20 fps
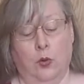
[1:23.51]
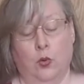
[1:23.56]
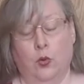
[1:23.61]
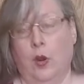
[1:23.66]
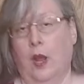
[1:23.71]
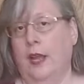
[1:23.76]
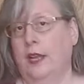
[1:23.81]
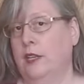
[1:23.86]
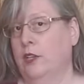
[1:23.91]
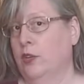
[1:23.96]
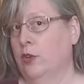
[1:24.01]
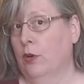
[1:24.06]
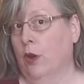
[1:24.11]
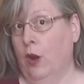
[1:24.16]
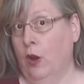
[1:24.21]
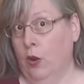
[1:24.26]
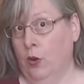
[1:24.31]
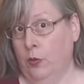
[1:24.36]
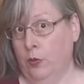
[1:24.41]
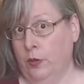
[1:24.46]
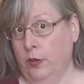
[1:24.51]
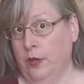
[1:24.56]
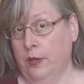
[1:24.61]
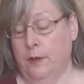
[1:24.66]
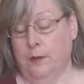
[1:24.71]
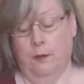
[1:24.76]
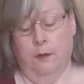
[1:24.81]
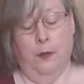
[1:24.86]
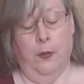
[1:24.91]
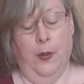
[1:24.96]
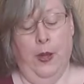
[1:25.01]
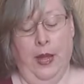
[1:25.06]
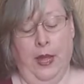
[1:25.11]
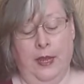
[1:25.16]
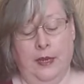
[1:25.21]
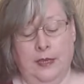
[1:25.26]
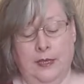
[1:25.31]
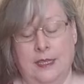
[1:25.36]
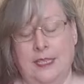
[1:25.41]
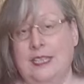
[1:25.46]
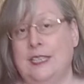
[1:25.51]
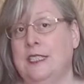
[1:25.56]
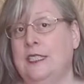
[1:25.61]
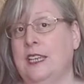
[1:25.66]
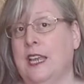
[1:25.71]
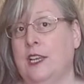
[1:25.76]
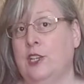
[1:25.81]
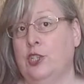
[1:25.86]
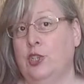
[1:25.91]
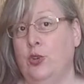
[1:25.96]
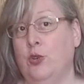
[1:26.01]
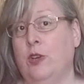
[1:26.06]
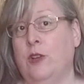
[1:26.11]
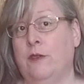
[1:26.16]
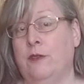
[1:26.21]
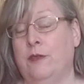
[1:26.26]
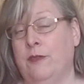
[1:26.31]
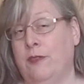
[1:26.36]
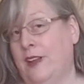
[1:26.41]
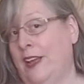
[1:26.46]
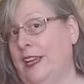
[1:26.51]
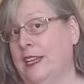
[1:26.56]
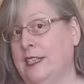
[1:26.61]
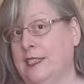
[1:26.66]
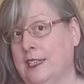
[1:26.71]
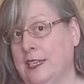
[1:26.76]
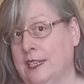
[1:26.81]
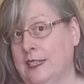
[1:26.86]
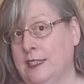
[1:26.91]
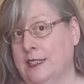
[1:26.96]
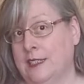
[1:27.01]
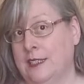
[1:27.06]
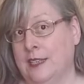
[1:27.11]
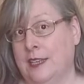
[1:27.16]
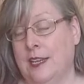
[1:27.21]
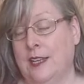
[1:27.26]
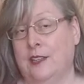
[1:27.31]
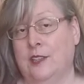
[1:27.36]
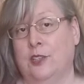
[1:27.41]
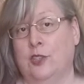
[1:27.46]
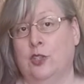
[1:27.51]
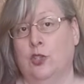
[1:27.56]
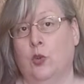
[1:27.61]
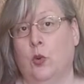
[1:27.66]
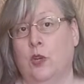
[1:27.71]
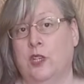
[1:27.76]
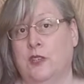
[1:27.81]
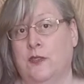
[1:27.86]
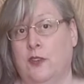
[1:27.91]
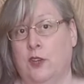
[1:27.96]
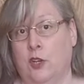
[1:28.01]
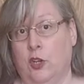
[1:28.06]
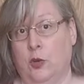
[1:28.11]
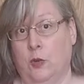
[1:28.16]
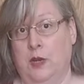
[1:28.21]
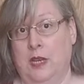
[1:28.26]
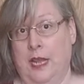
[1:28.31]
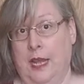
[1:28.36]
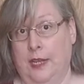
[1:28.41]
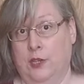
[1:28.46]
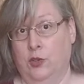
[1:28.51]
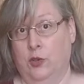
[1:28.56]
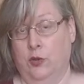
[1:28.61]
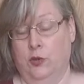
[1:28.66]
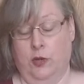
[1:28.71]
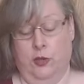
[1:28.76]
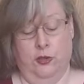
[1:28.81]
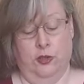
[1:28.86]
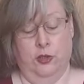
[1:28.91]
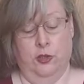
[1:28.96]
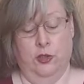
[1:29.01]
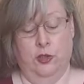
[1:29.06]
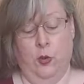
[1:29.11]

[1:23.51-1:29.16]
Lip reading: grind your own, but these days you can find it in the stores if you go to a natural grocer.